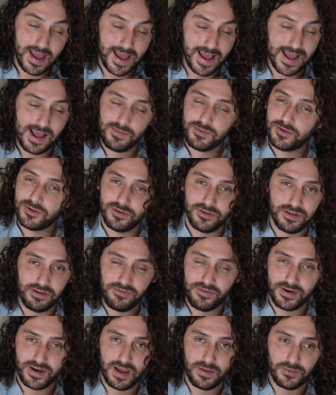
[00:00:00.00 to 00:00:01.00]
Absolutely
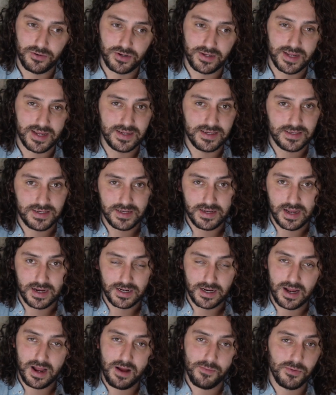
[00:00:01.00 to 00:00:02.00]
phenomenal guys, a
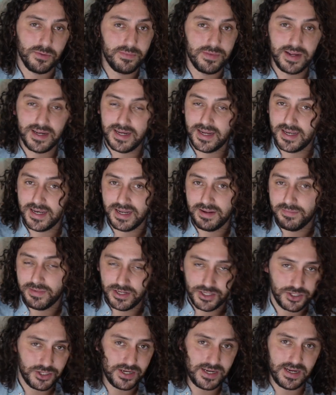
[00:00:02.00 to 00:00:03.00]
compliment getting
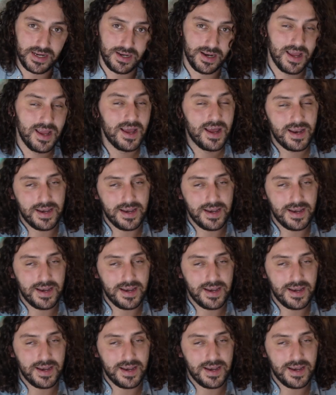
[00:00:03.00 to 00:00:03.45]
machine.